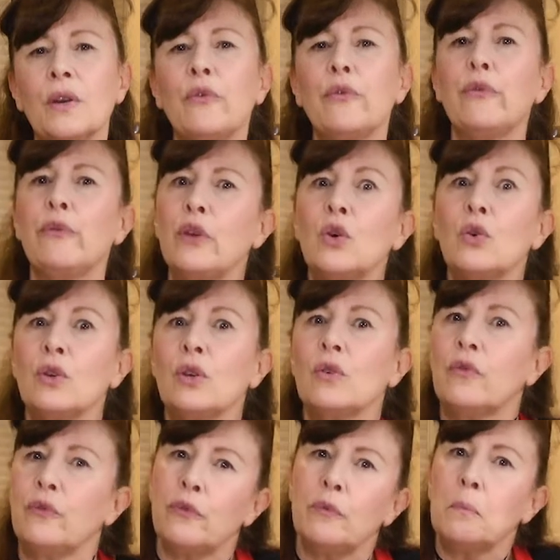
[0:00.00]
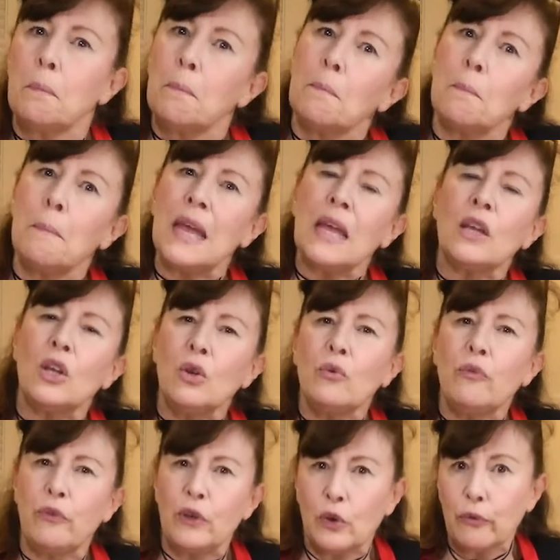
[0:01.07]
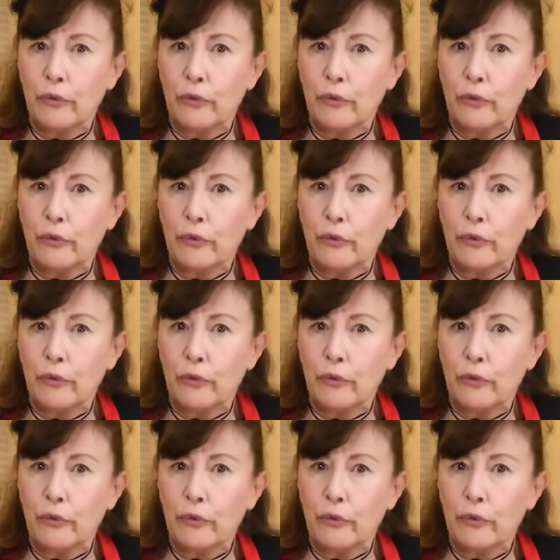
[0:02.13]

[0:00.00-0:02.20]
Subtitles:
to make you feel